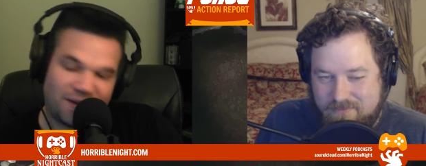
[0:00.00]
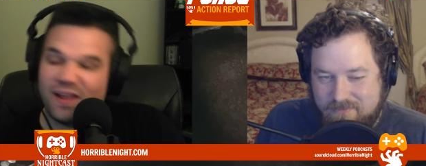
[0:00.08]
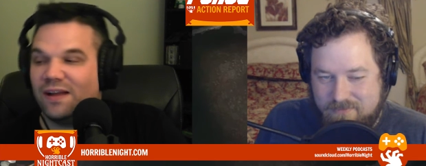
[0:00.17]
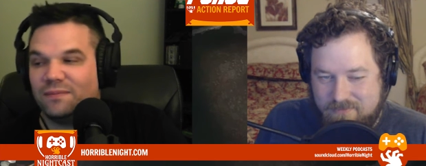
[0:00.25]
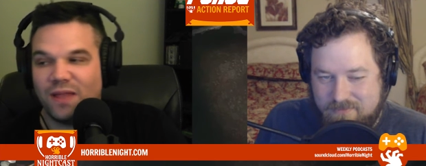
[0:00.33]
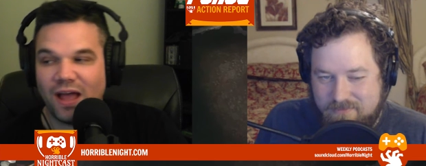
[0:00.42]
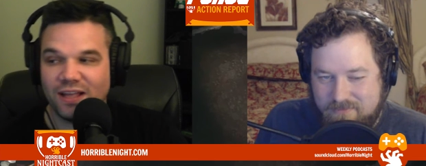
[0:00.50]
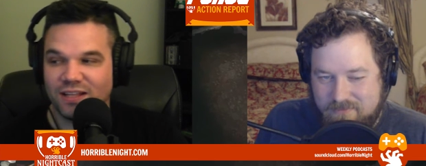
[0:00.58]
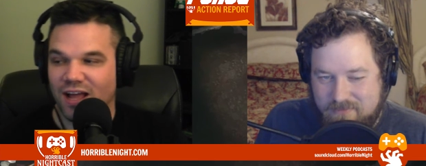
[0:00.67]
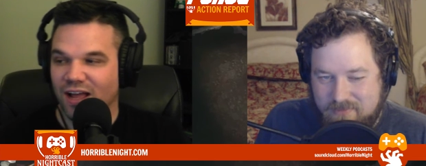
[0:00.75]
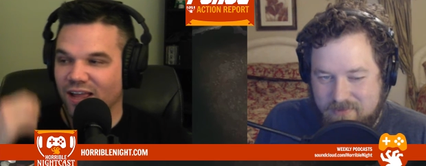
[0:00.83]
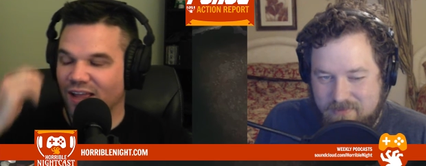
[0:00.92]
Speaker 1: yeah I
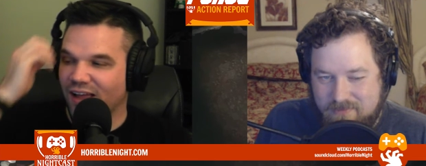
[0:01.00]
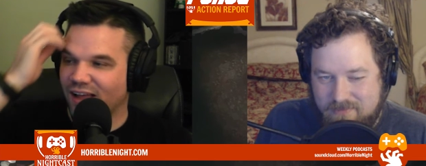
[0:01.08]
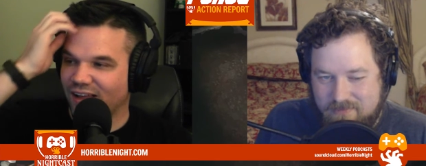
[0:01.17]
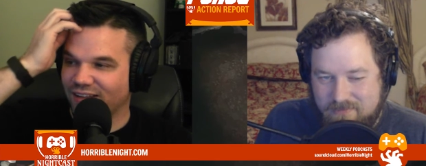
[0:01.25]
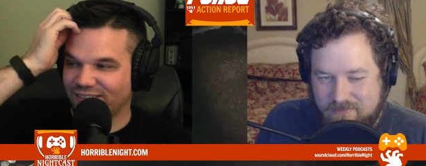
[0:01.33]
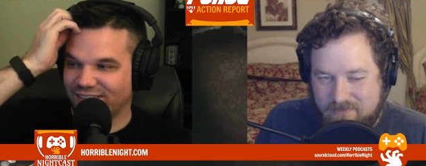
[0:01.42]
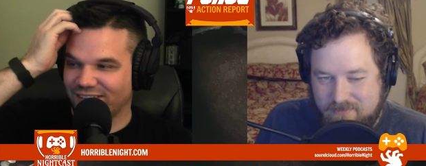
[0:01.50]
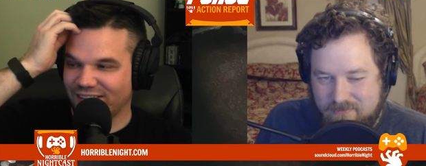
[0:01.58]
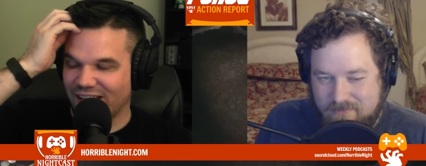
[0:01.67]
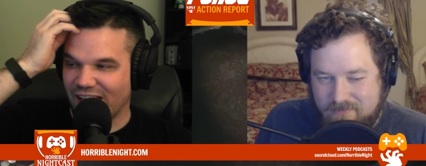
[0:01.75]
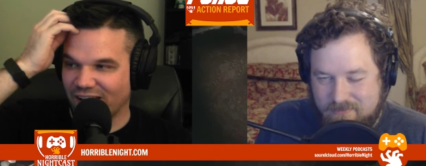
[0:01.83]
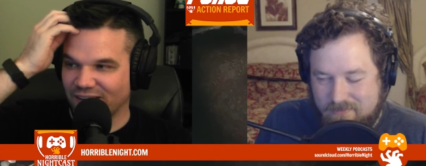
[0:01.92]
I uh
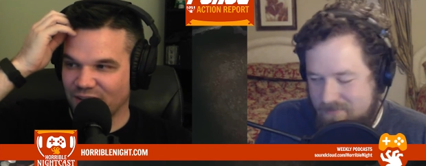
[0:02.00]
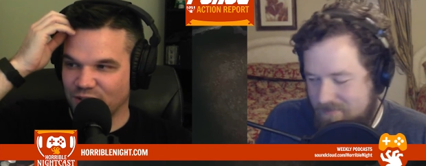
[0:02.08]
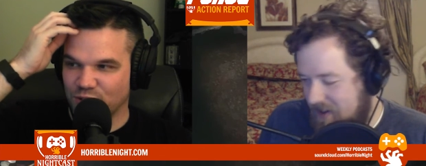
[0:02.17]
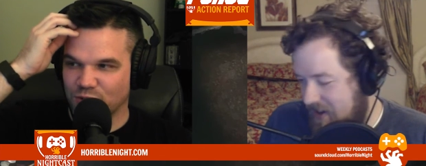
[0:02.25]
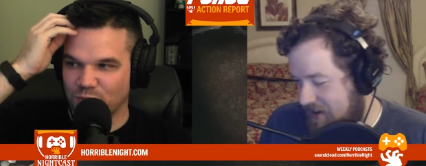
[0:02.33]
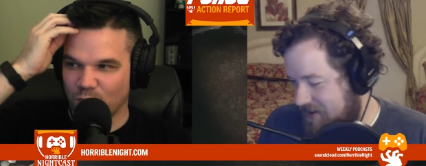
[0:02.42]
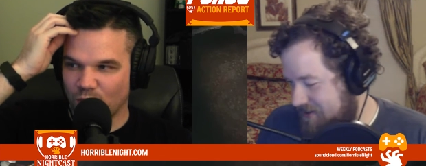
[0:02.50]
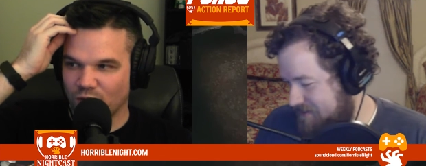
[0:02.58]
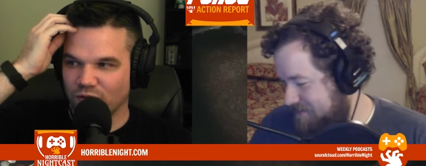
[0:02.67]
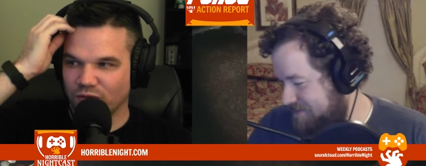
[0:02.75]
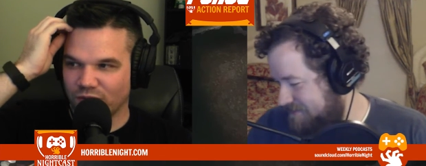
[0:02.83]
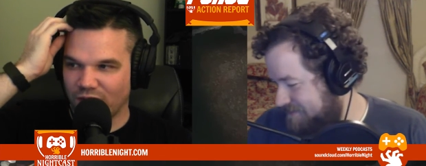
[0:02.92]
yeah, it's just
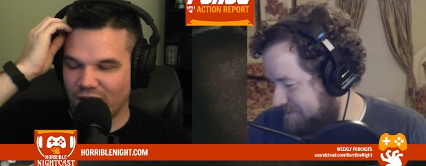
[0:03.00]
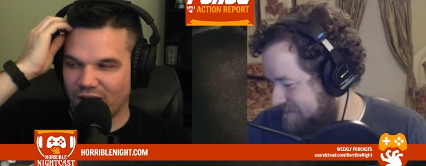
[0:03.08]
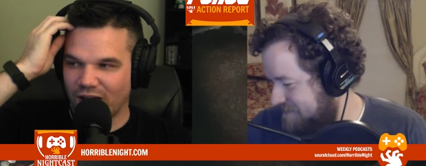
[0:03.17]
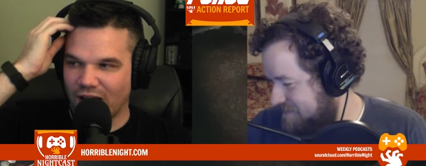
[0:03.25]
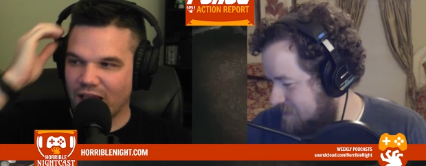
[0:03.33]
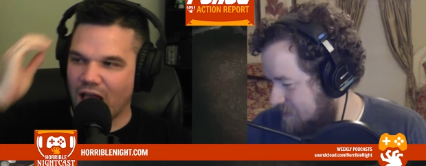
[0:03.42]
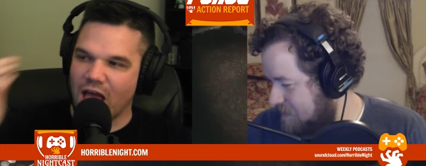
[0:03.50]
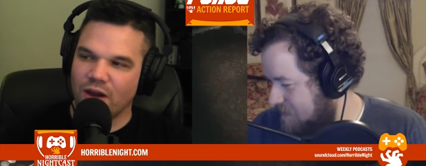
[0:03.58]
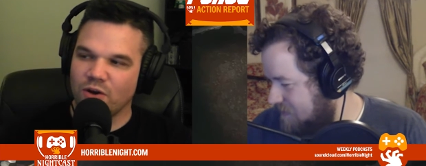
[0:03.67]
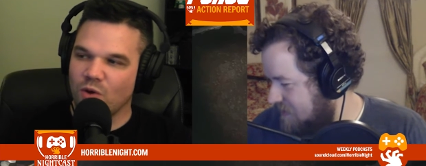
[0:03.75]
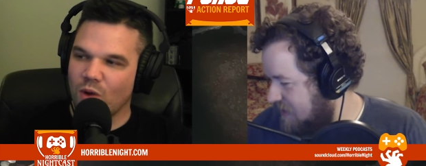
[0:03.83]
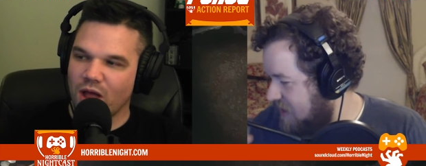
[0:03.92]
more of I I
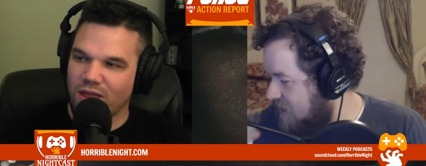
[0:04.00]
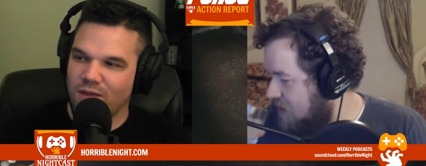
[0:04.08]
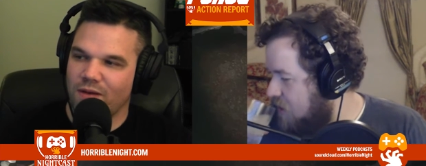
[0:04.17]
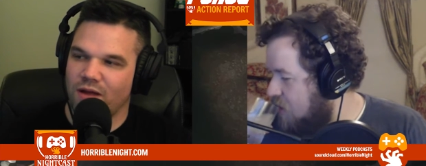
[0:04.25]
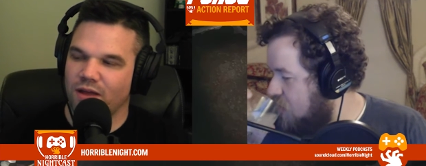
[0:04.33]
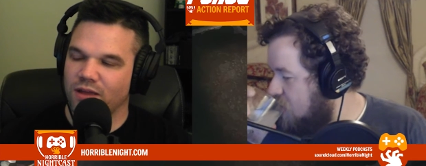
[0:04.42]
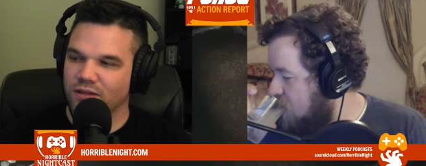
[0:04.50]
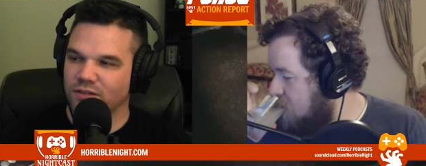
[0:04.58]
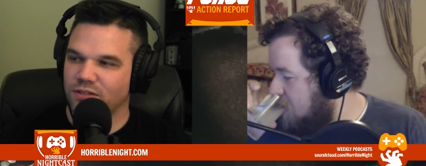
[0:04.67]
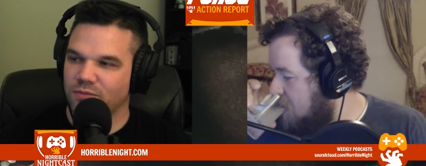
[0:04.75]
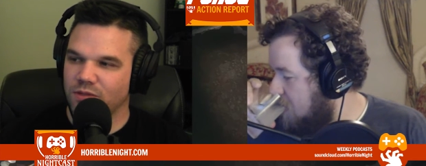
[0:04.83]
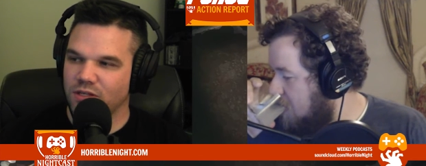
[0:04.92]
don't know why I keep
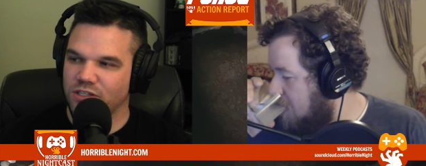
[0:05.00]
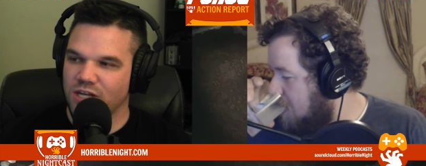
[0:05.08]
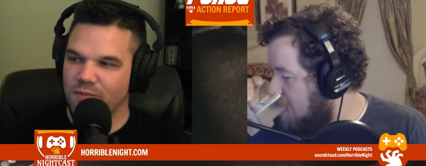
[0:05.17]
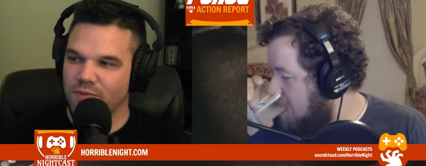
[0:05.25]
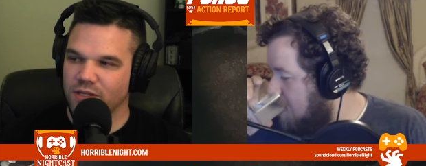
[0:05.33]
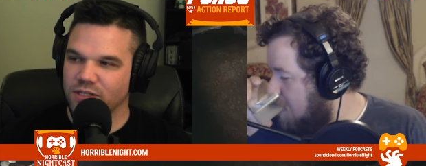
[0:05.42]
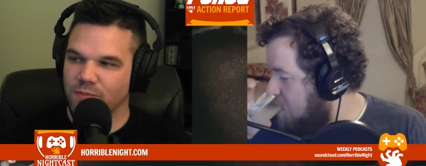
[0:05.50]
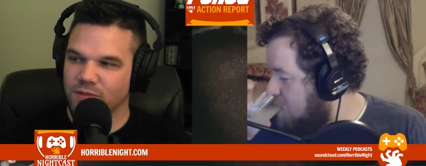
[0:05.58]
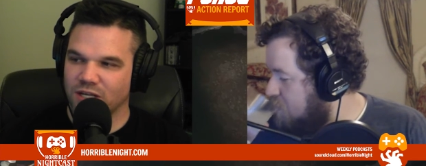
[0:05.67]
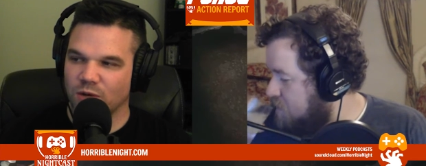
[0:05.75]
eyeing some of these Japanese companies.